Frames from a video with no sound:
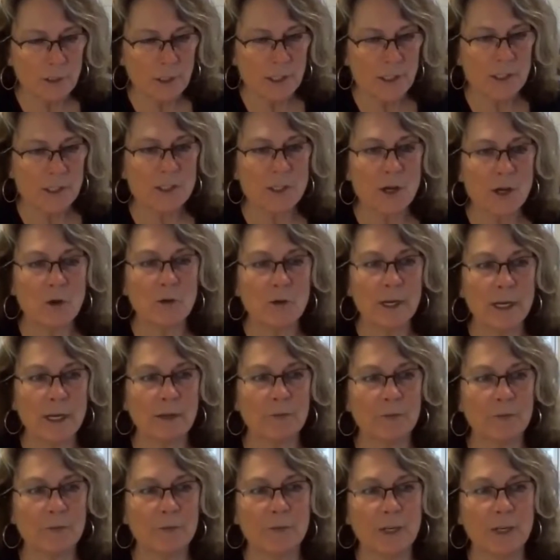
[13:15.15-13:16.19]
So
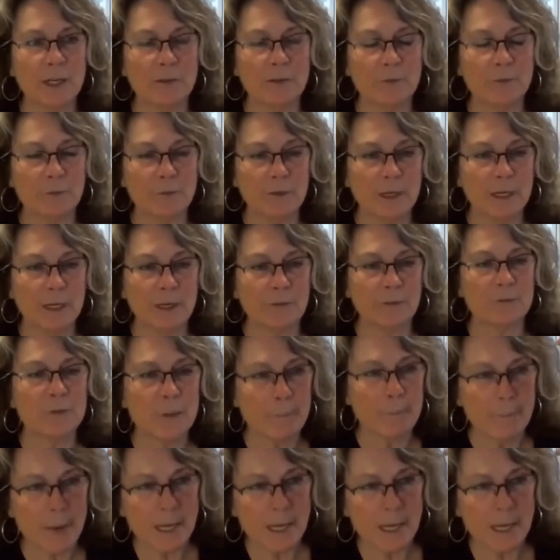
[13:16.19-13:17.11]
if the